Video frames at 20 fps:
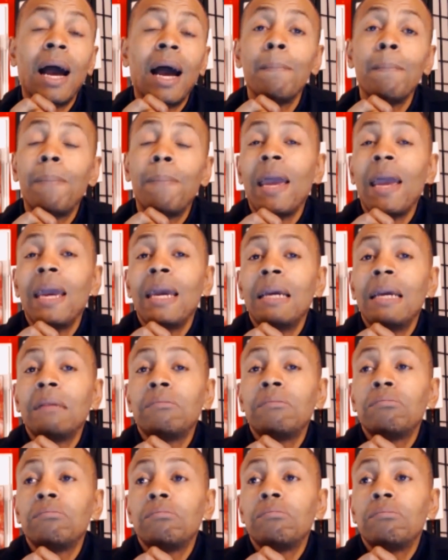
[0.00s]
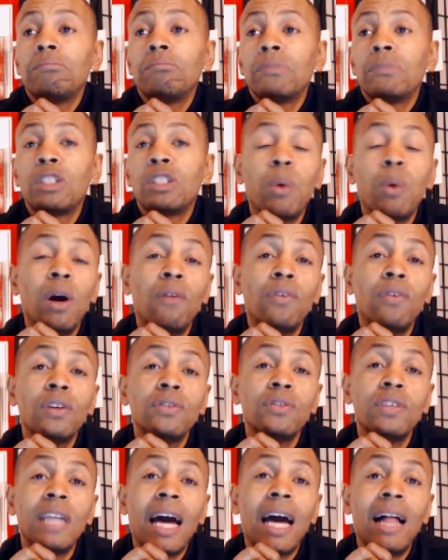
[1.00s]
I'm paying
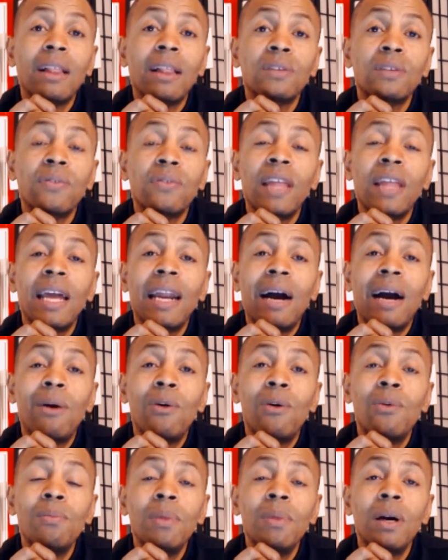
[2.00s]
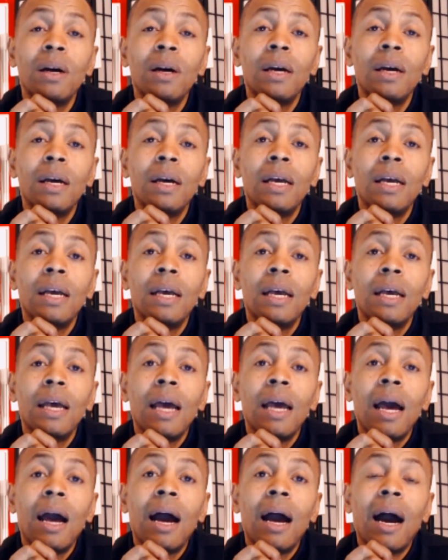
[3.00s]
$1,200 for that home,
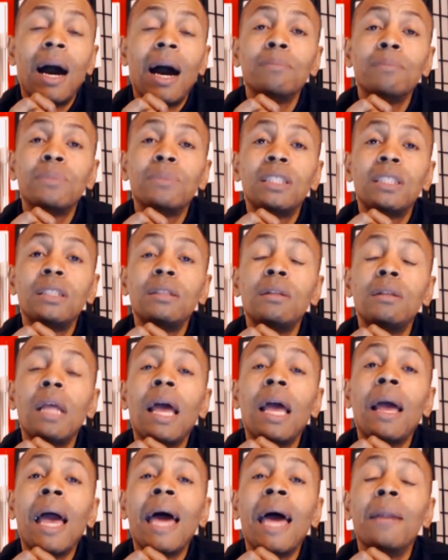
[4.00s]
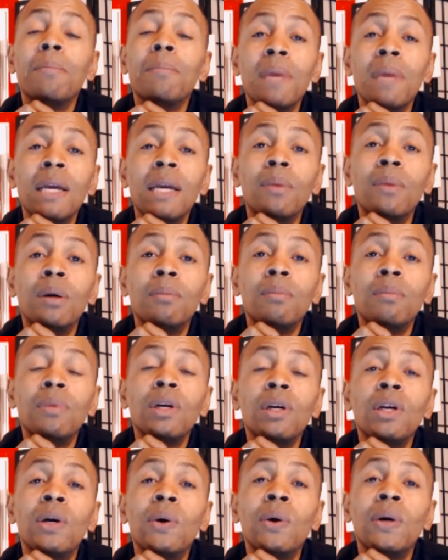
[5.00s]
I'm at
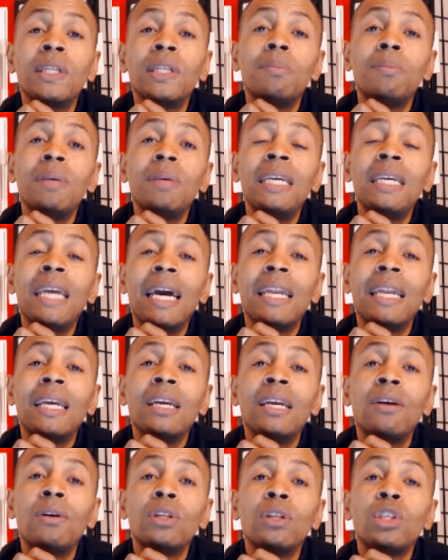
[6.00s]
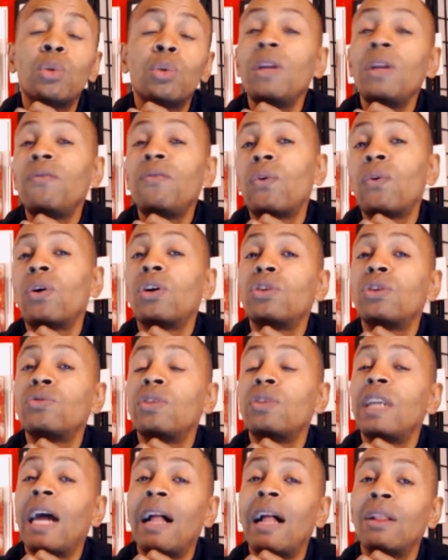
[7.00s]
minimum going to be getting
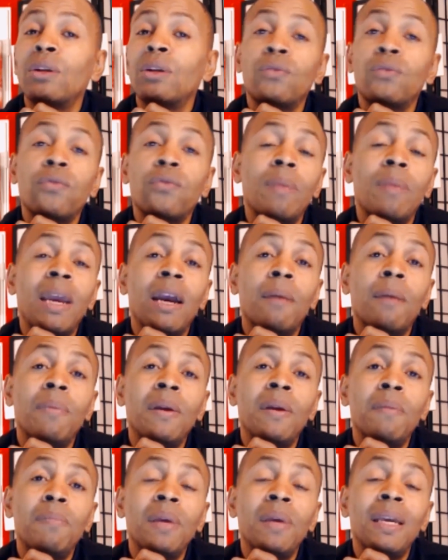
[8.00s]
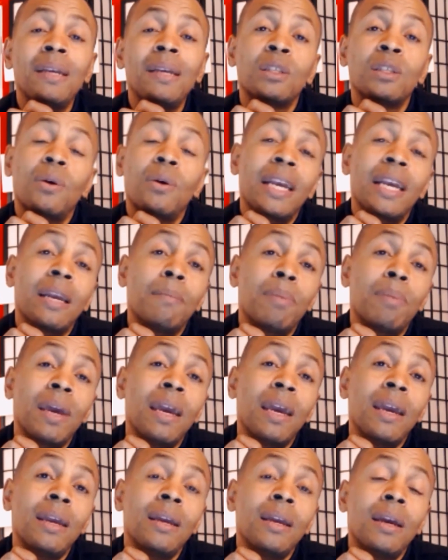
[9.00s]
$2,400 from Airbnb, so I can
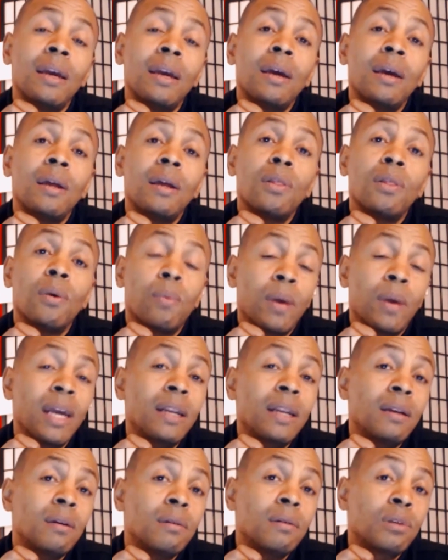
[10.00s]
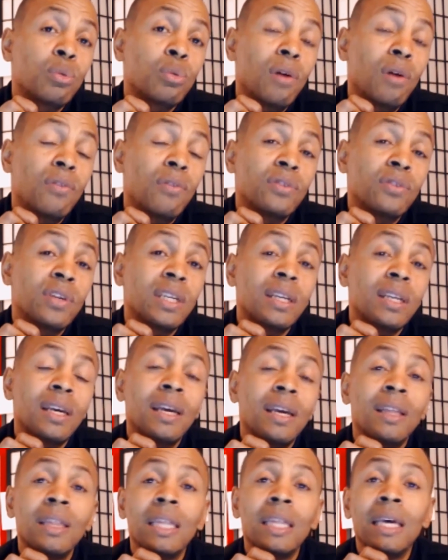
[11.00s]
pay the rent $1,200,
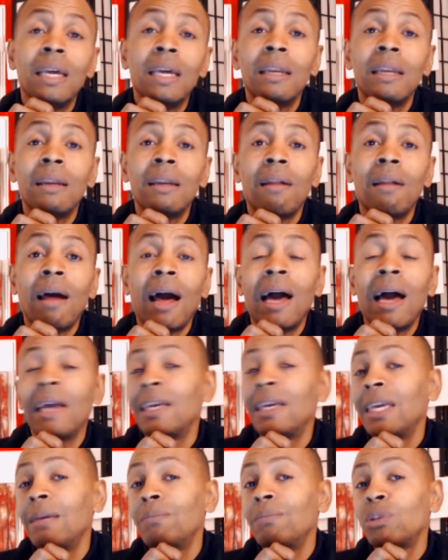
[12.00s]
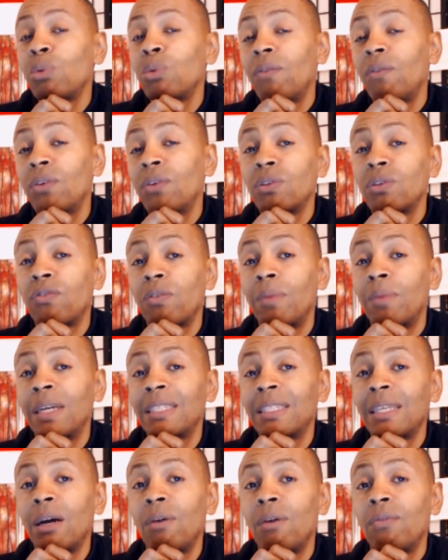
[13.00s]
and then I keep $1,200 for
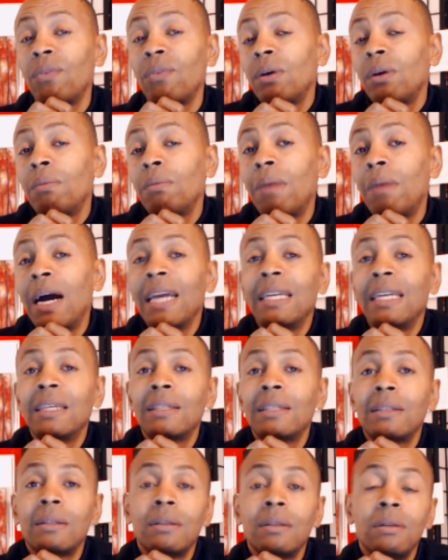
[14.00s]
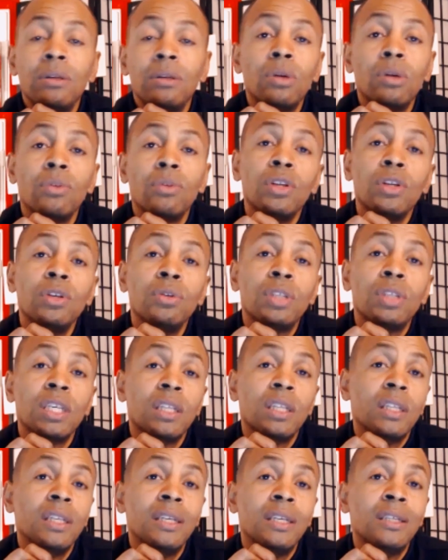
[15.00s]
myself minus, the
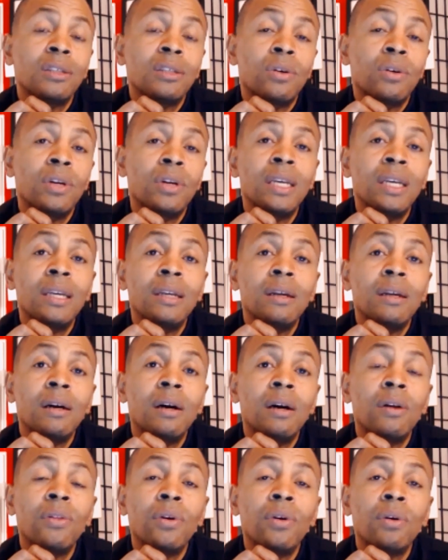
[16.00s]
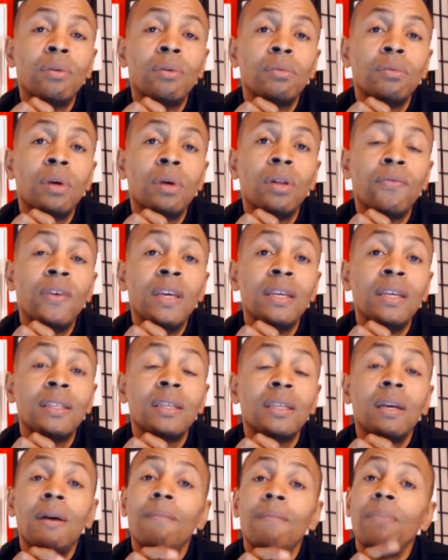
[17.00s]
utilities or any other
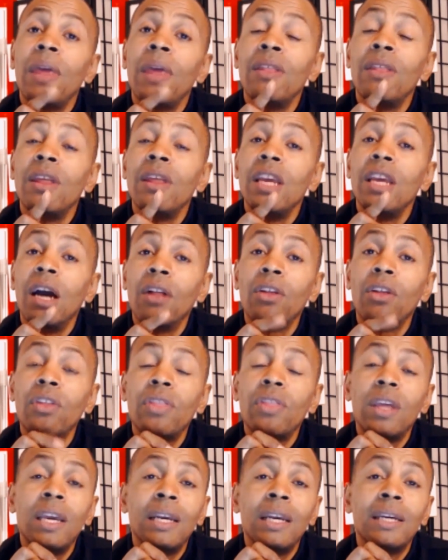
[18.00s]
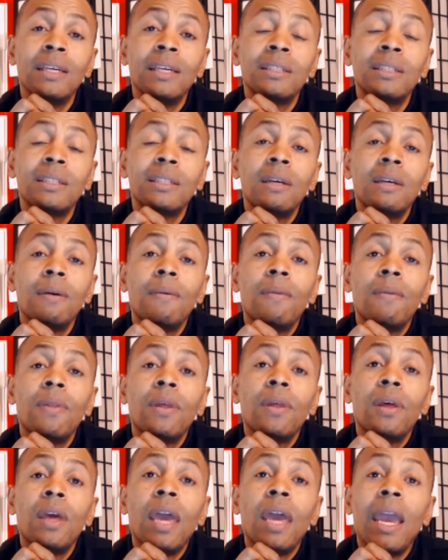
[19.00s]
fees. And then the other thing is,
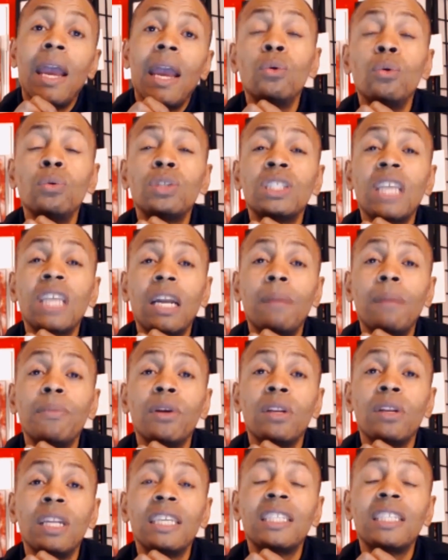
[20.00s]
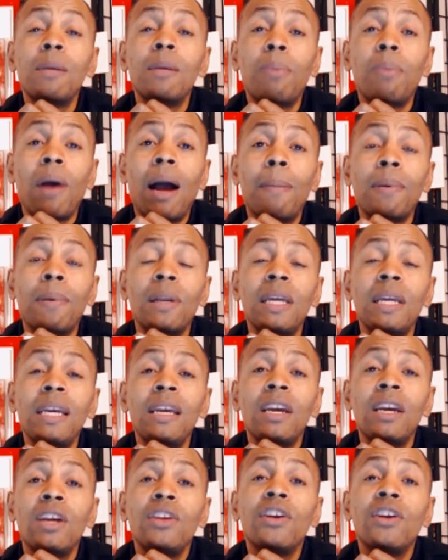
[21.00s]
when you set up your listing
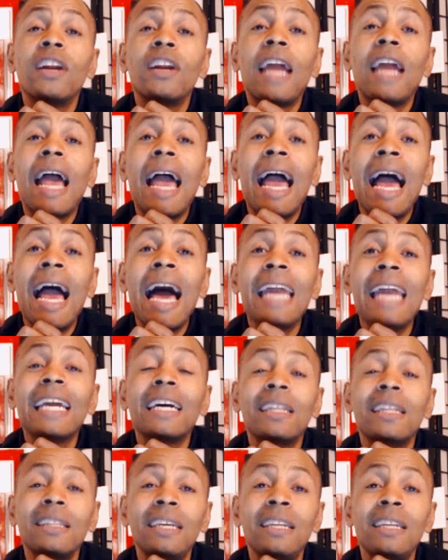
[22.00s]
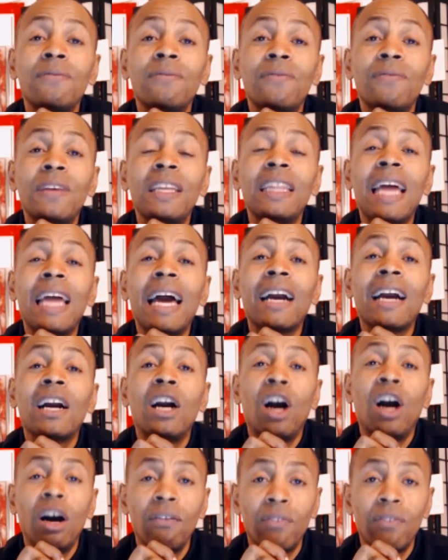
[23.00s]
properly, you're going to add a cleaning fee that
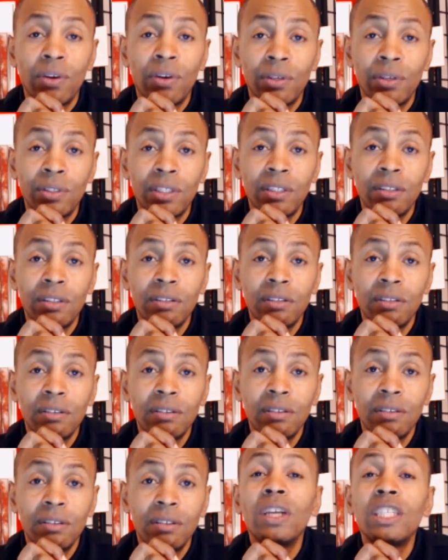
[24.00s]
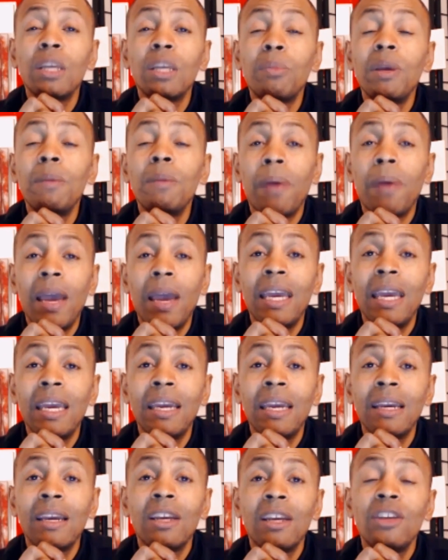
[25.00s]
covers what you're going to be
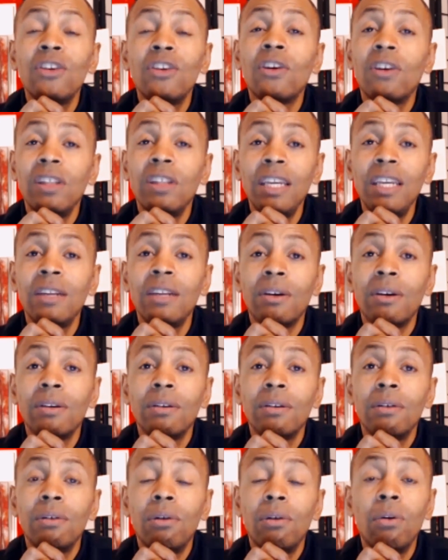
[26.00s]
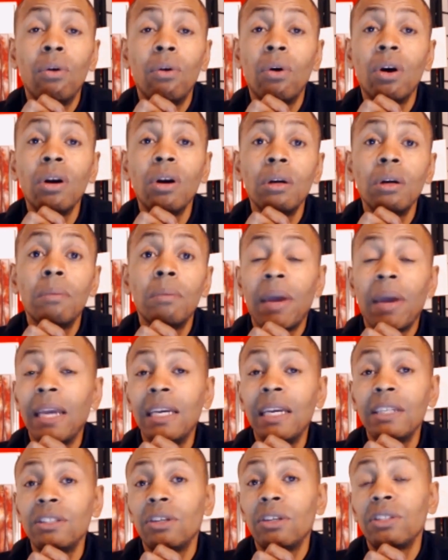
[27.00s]
paying your cleaner, or
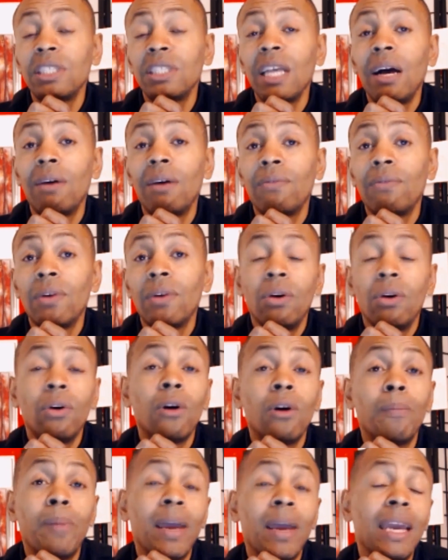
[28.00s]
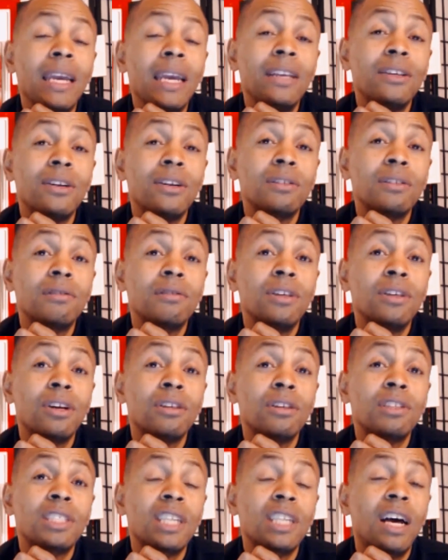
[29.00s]
paying yourself, or paying
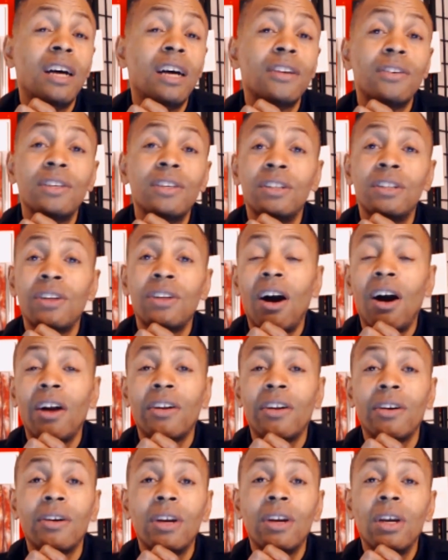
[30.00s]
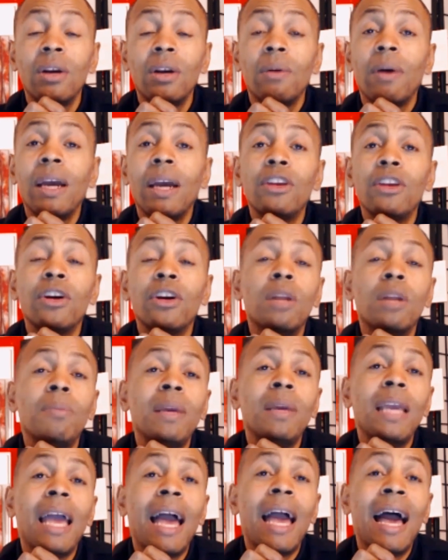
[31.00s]
your son or your daughter, right? You're going
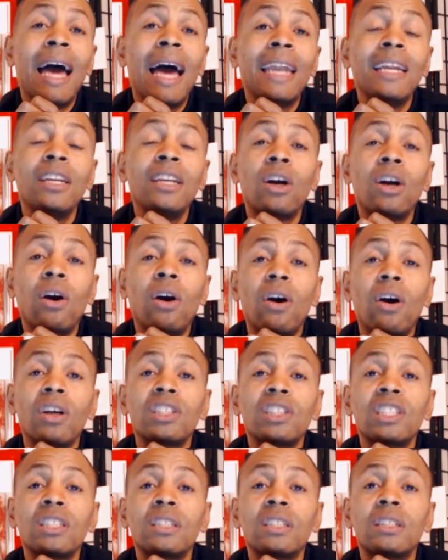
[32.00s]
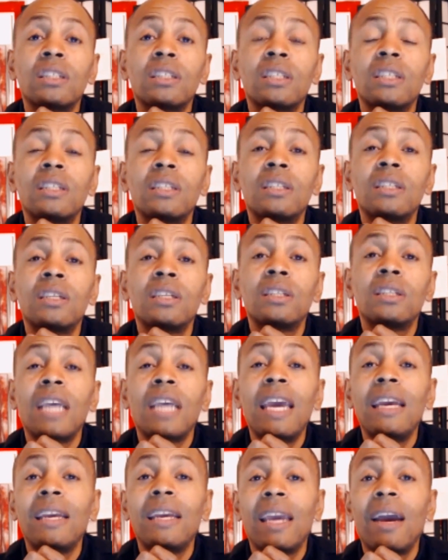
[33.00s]
to be adding the cost to
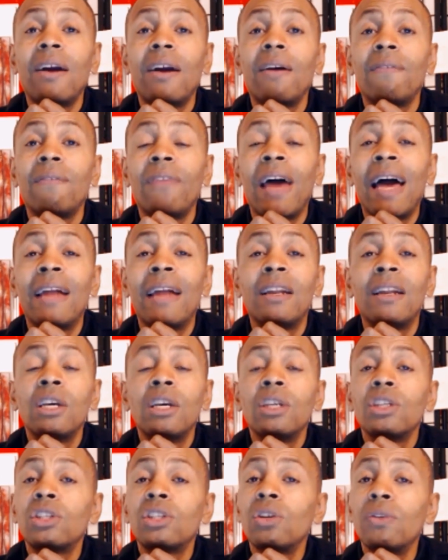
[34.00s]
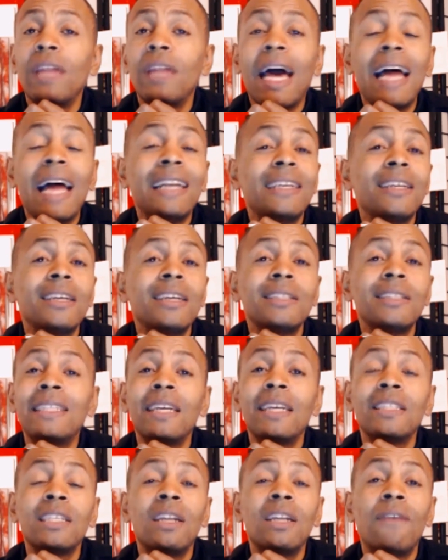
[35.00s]
take care of that, so
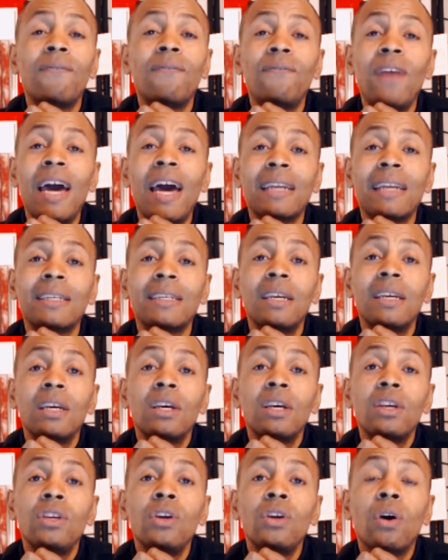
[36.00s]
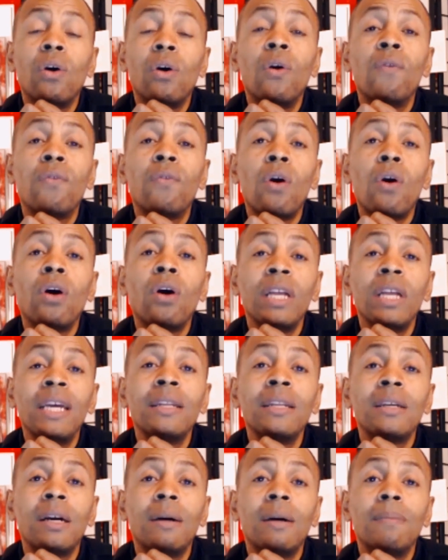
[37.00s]
that doesn't affect your overall
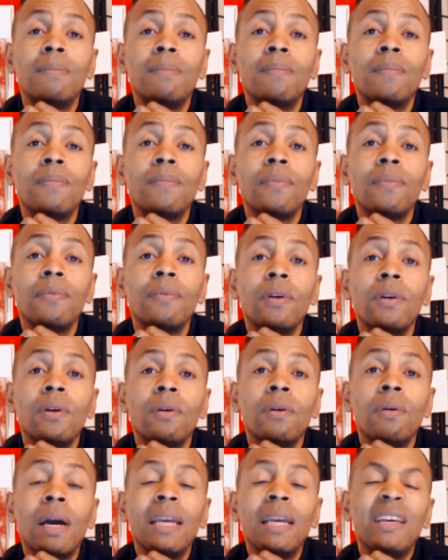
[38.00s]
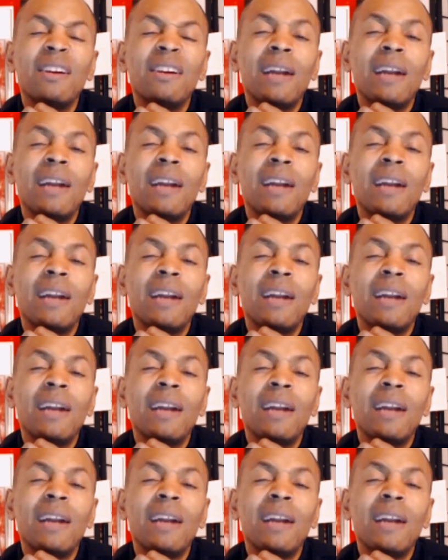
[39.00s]
income, right?